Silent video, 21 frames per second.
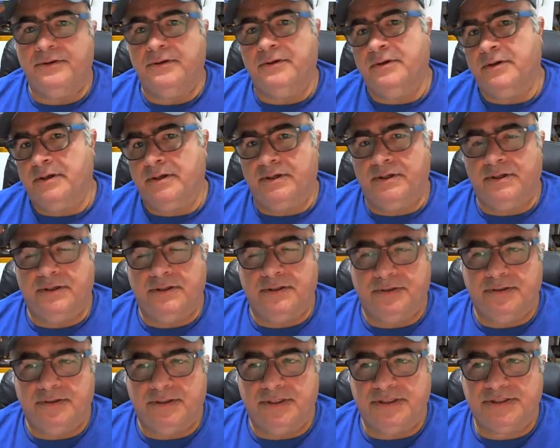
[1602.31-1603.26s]

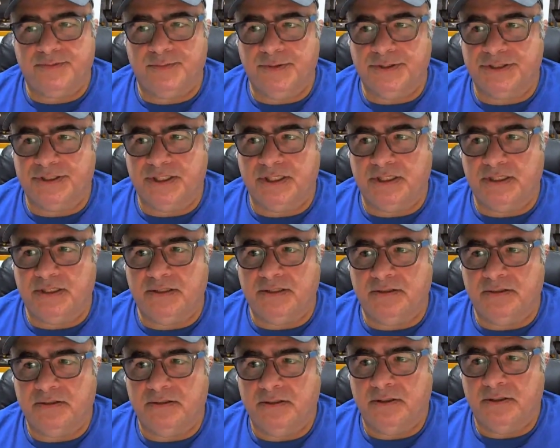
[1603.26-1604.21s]
this
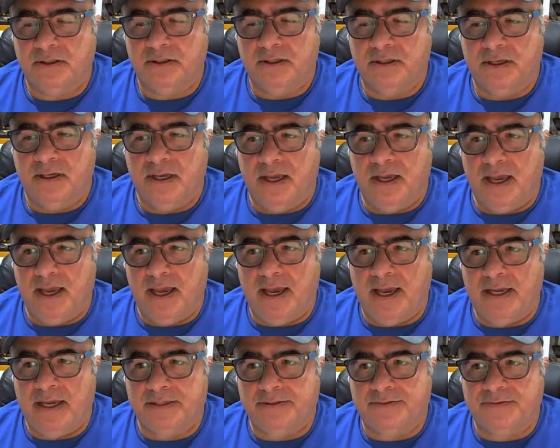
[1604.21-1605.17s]
machine
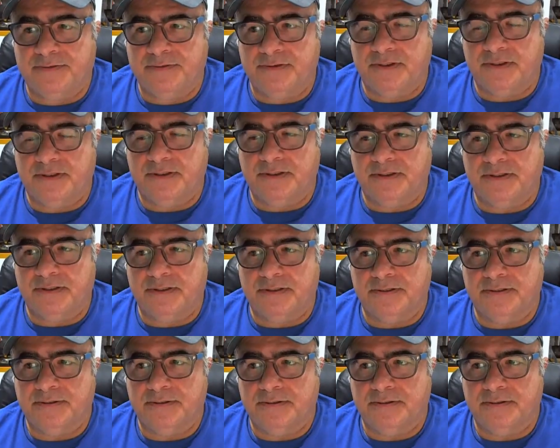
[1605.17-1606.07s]
at 300